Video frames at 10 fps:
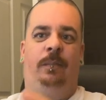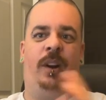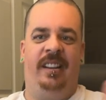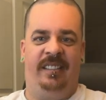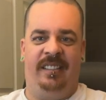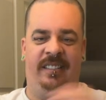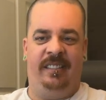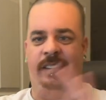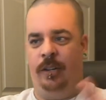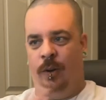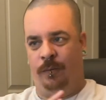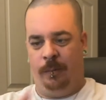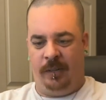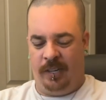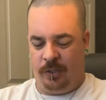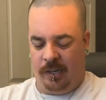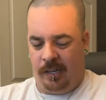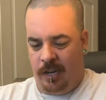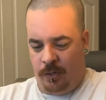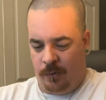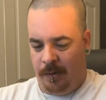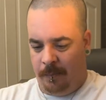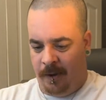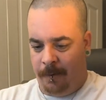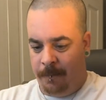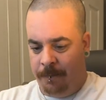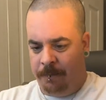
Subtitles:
prices, from country to country, but